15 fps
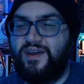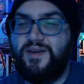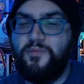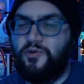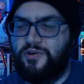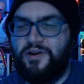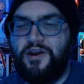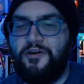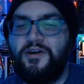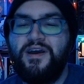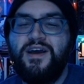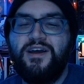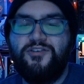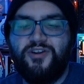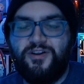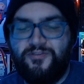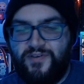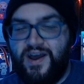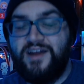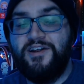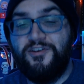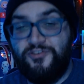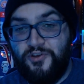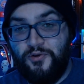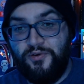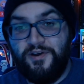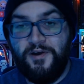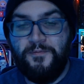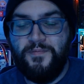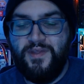I keep going Hera, trying to find
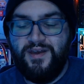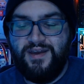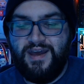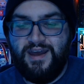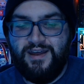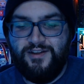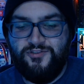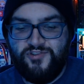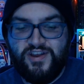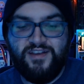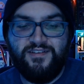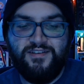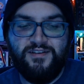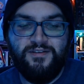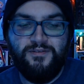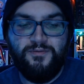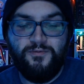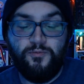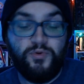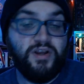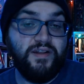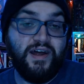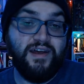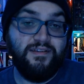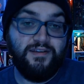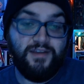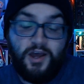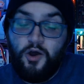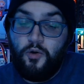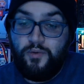Ahsoka, and Jacen
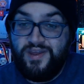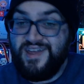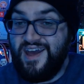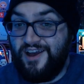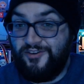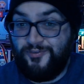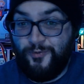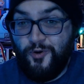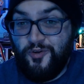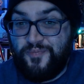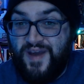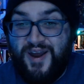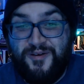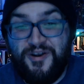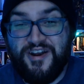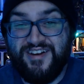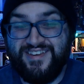realizing, oh, he has force powers.